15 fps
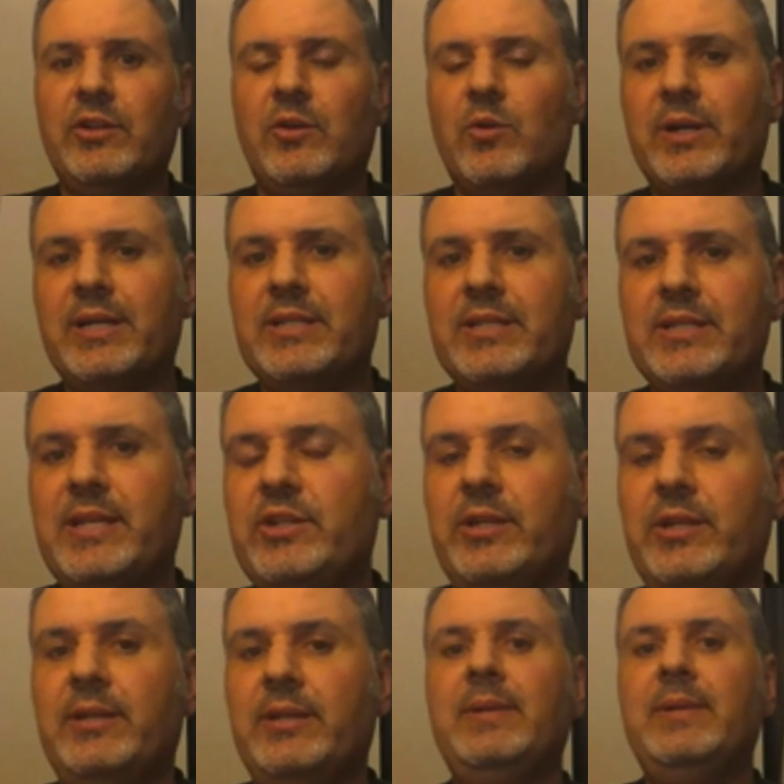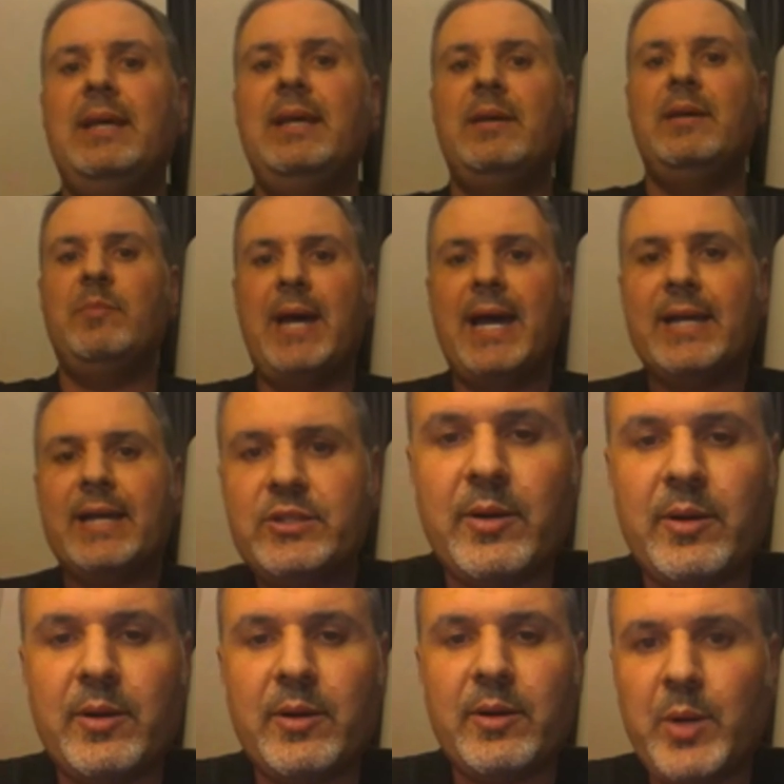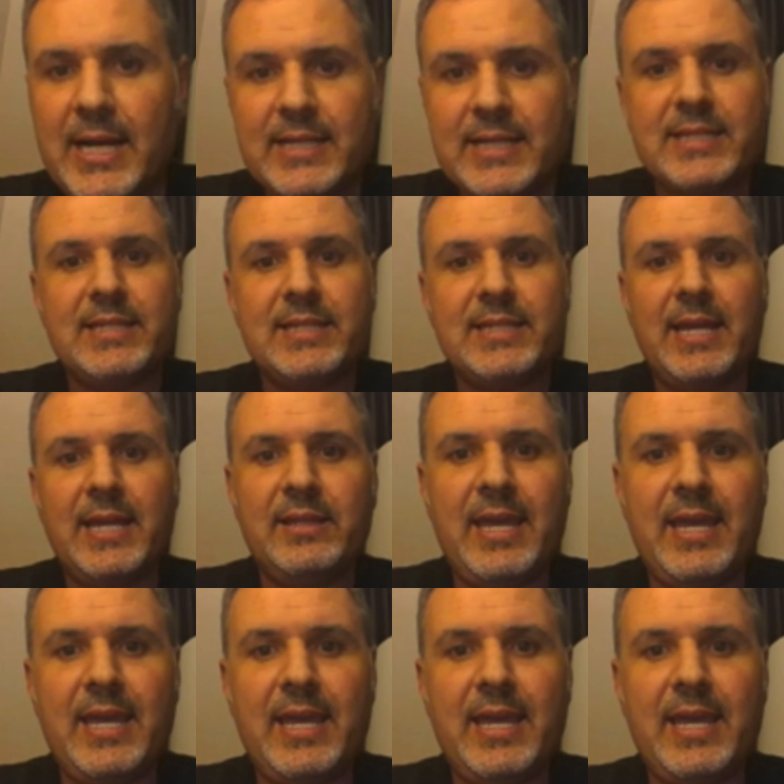organization back to their boss saying